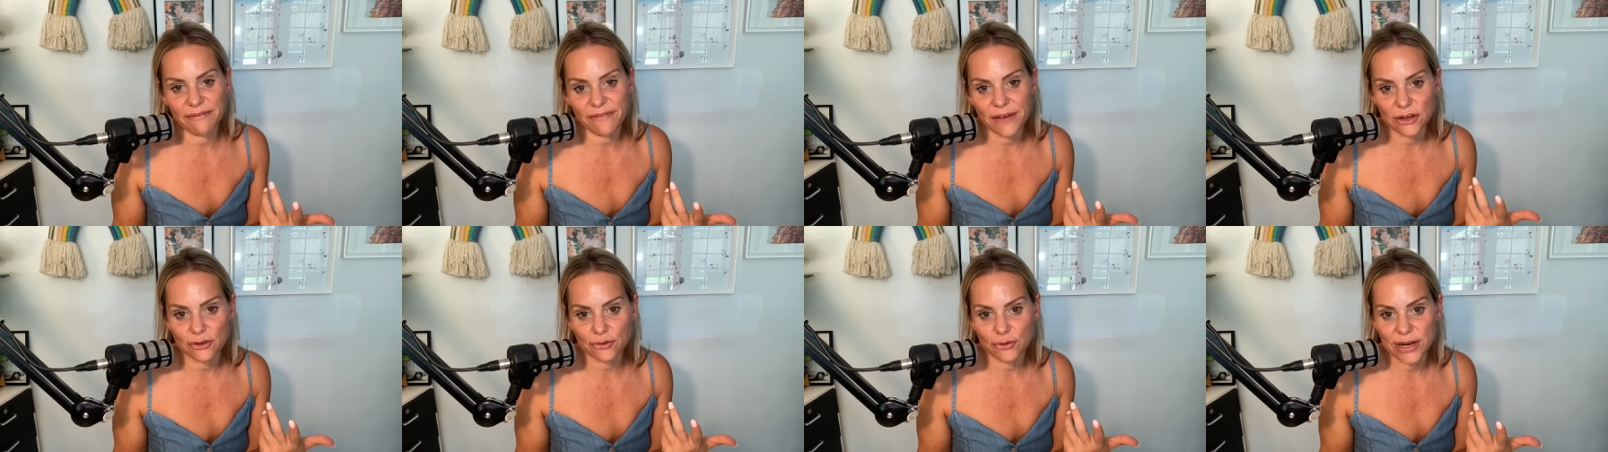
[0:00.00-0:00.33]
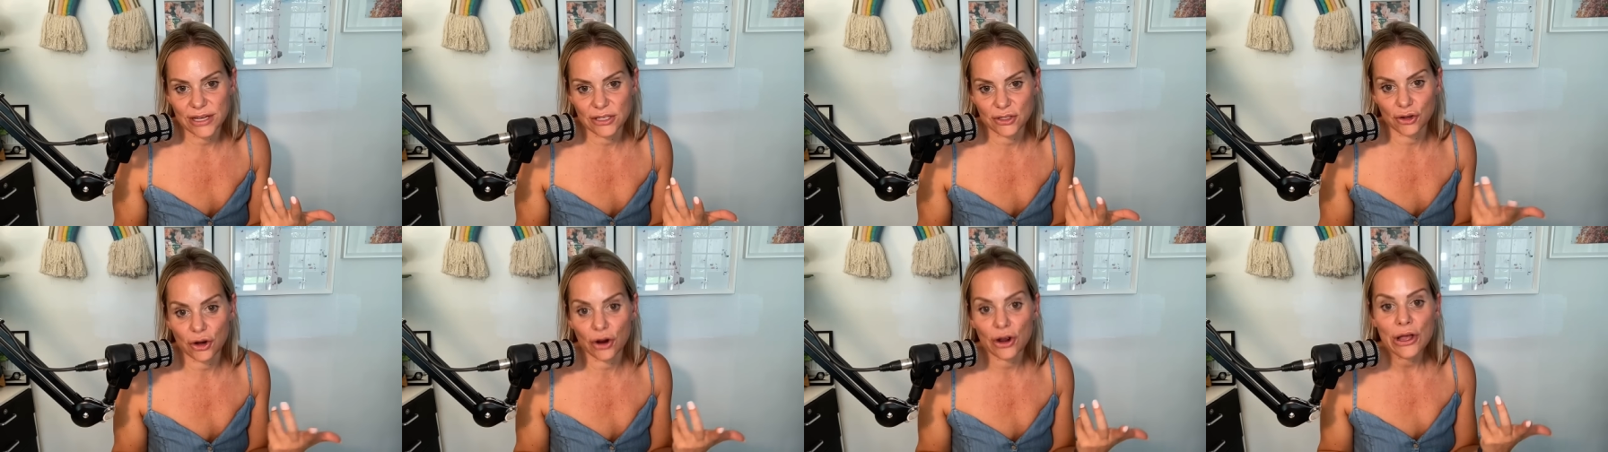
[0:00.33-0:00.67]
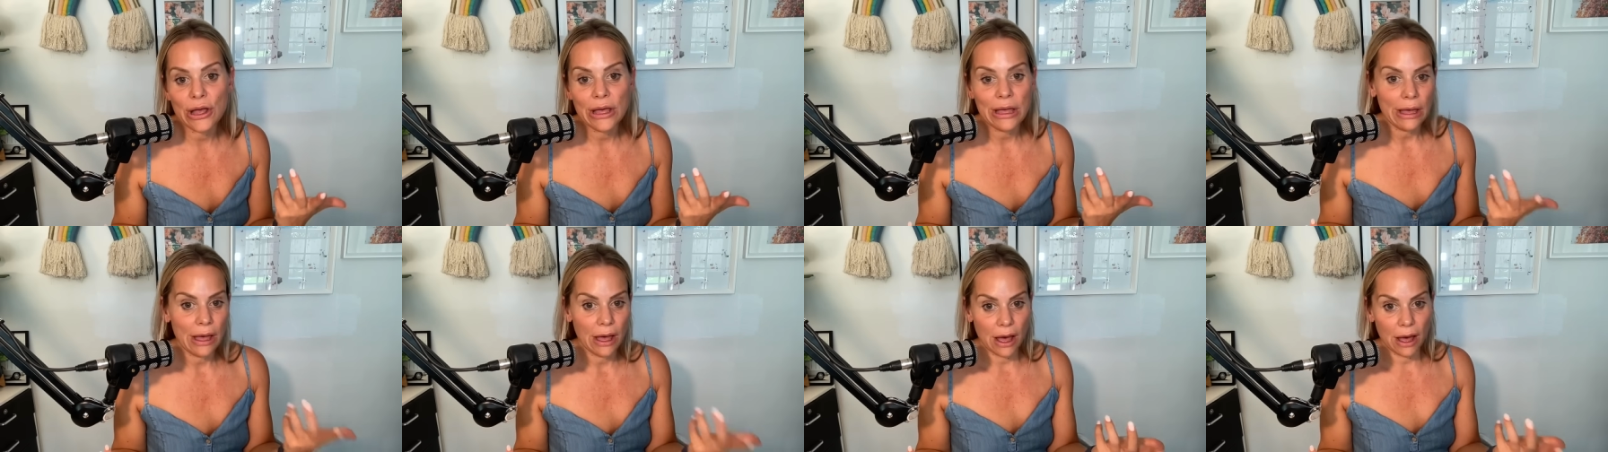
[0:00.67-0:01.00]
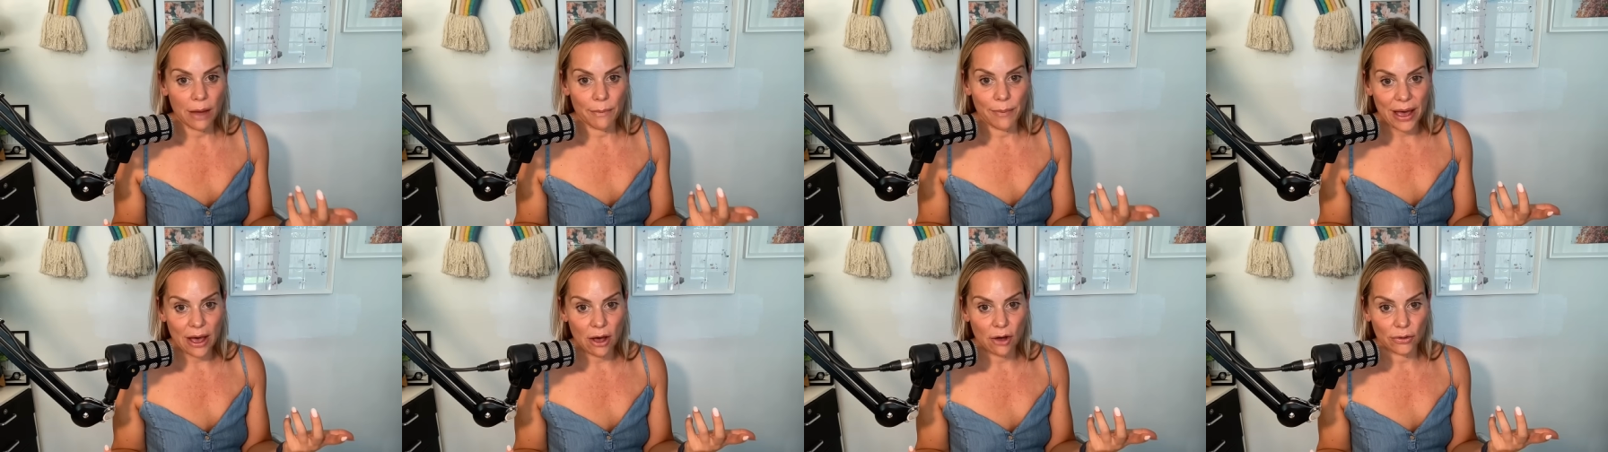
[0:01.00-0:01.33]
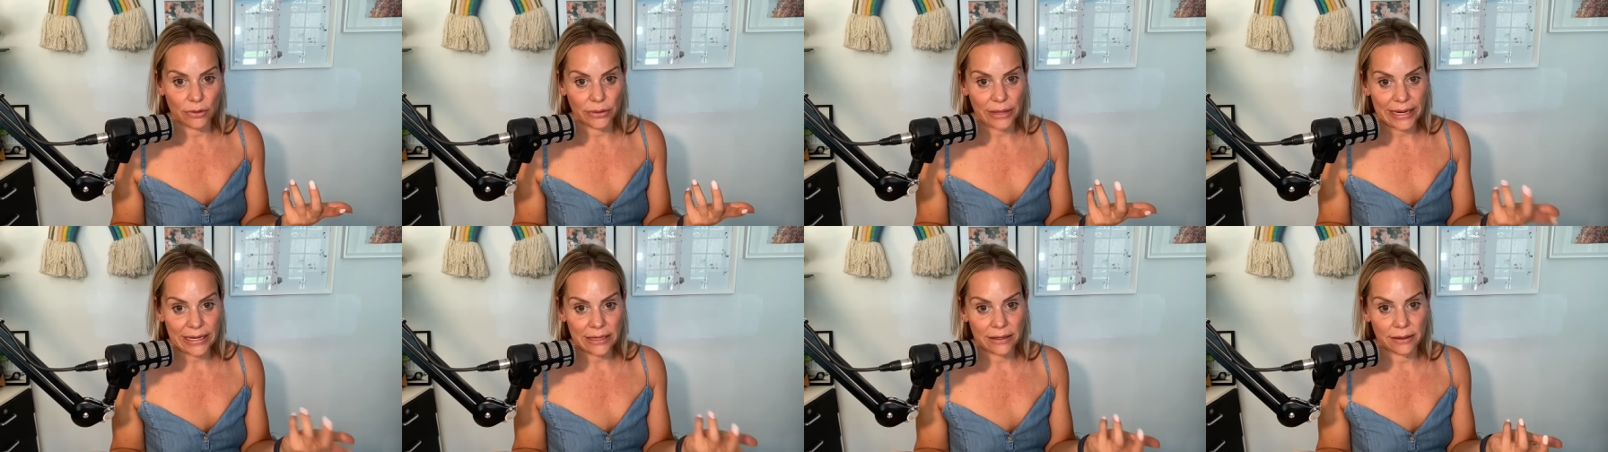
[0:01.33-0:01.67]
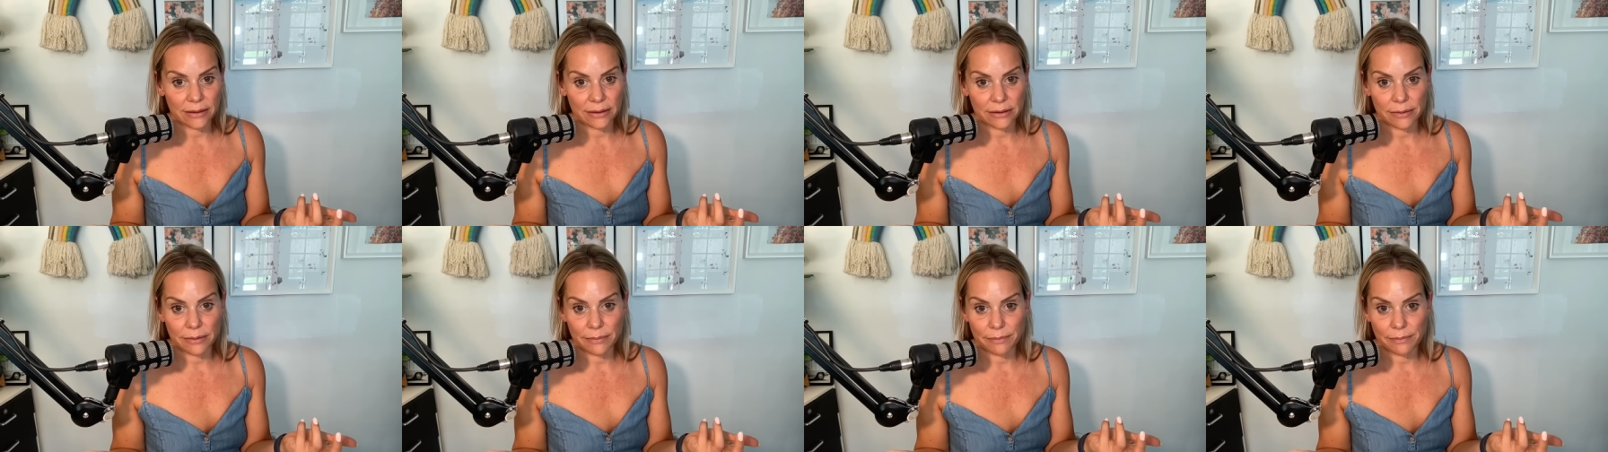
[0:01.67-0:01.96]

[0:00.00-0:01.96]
fundraiser about, like,